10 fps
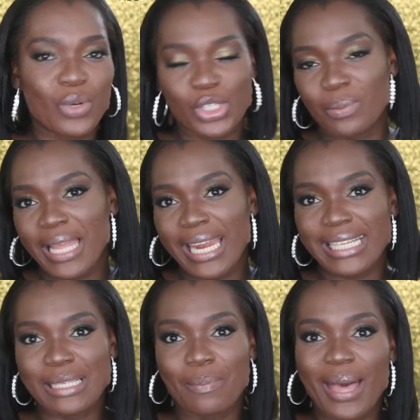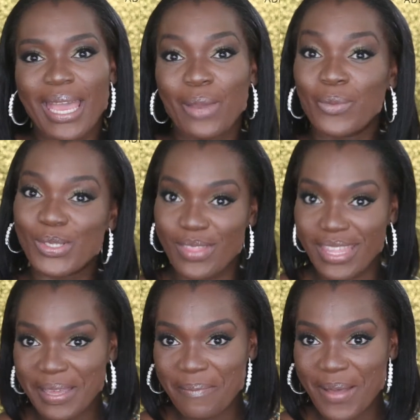what you're planning to buy, and what you
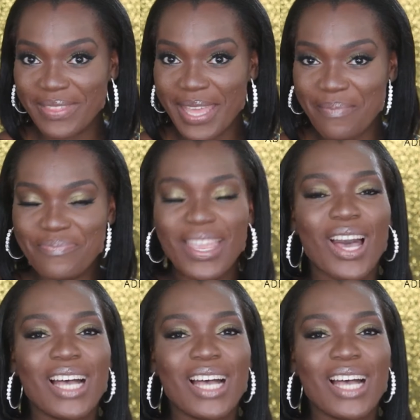think about them.